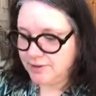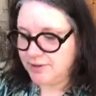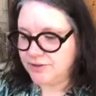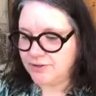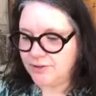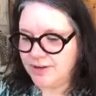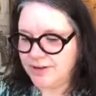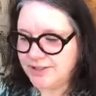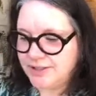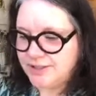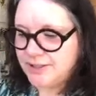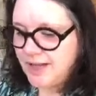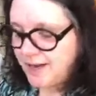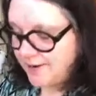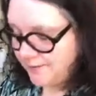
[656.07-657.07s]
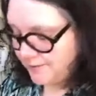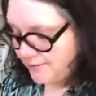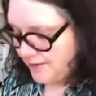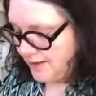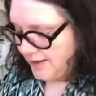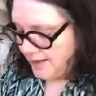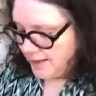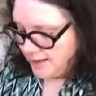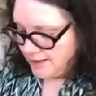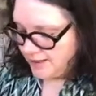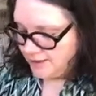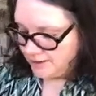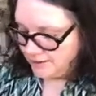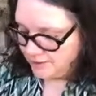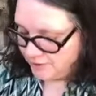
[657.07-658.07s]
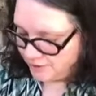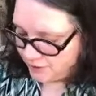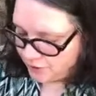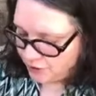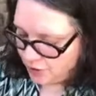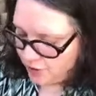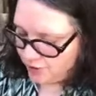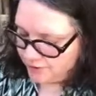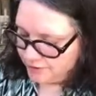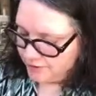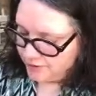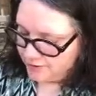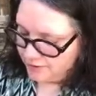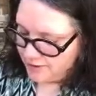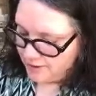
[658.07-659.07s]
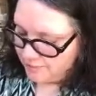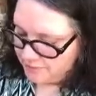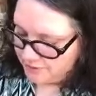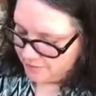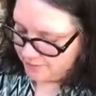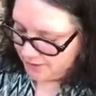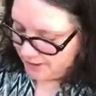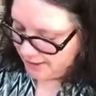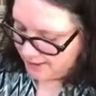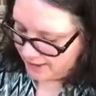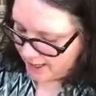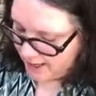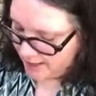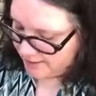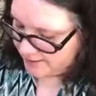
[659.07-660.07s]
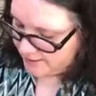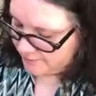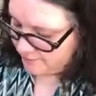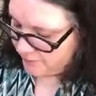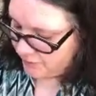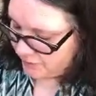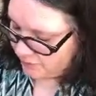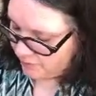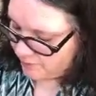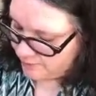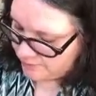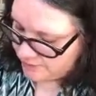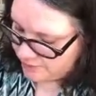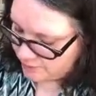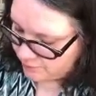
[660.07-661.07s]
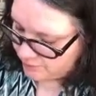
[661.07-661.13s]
so I just kind of chalked it up to being that. Then, you know, I was so